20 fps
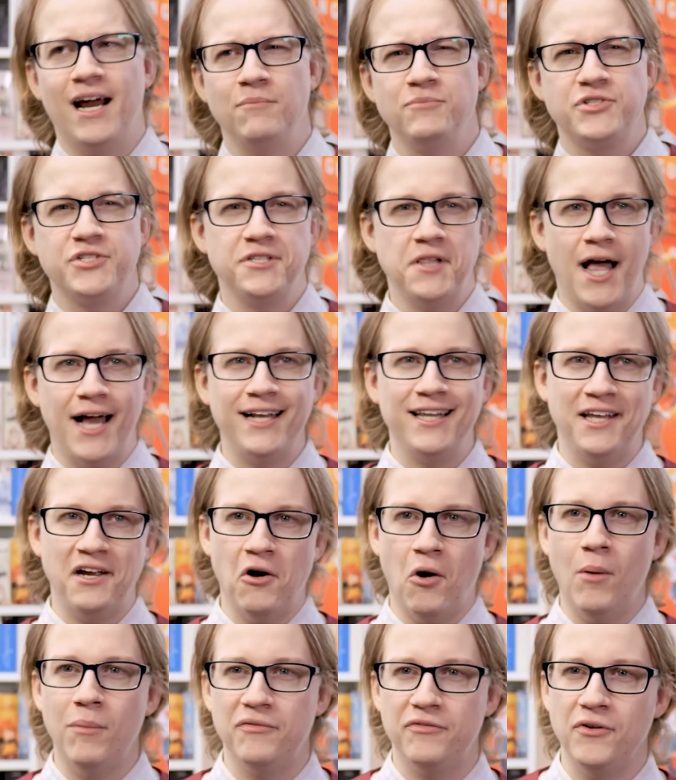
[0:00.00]
and I'm slightly
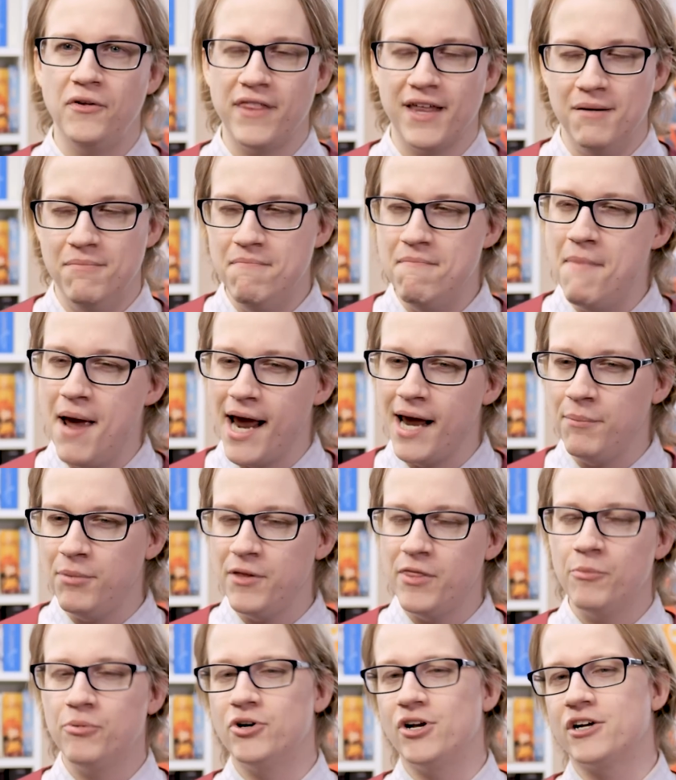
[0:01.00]
hopeful that
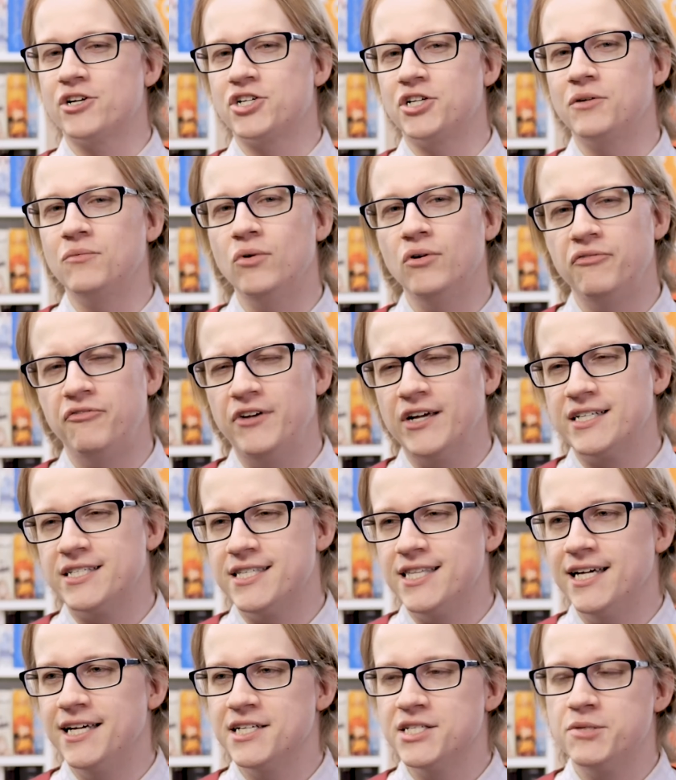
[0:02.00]
maybe the production will
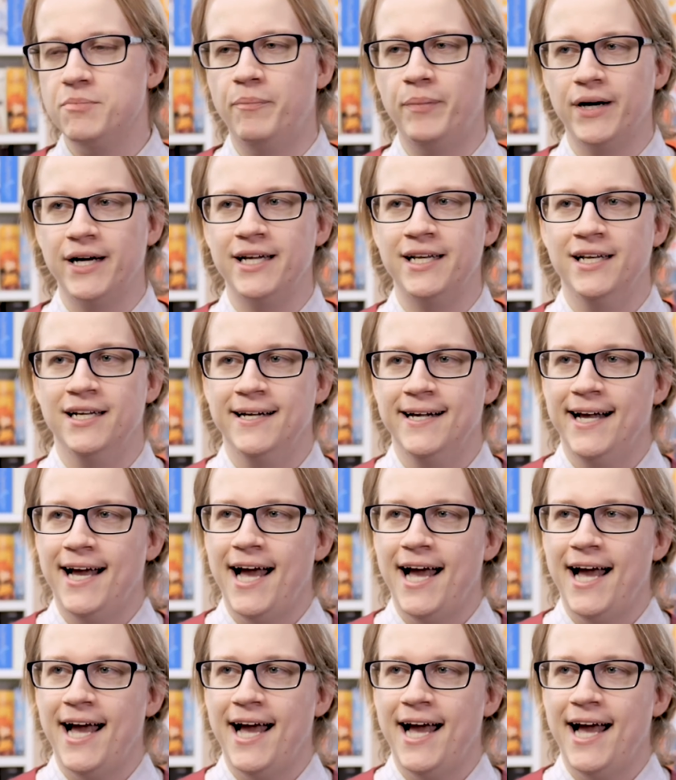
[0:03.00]
fix things, but